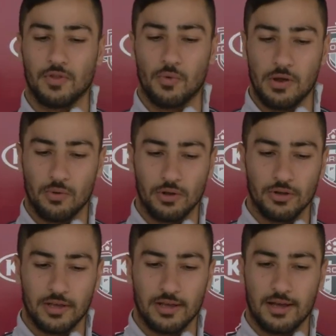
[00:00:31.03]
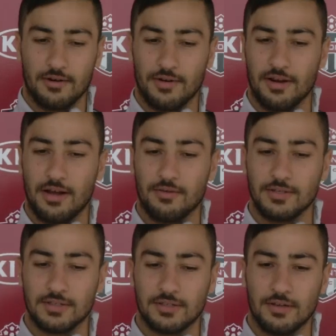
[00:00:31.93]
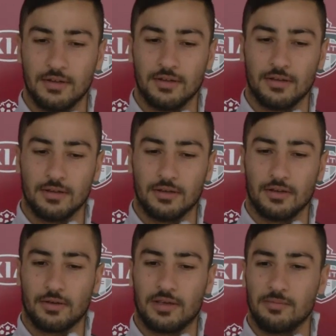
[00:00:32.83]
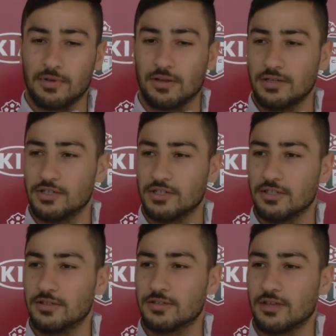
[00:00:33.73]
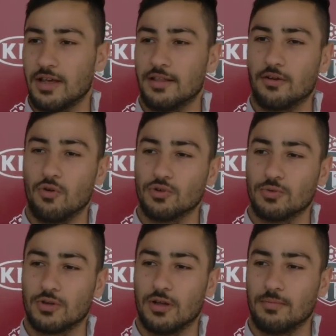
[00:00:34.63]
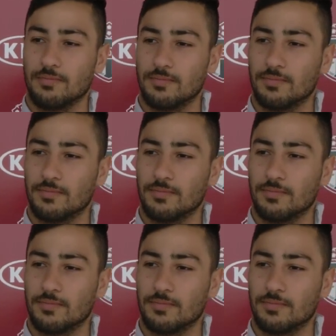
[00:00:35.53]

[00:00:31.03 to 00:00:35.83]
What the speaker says: The way we're looking at it right now is keep the clean sheet and the goals will come.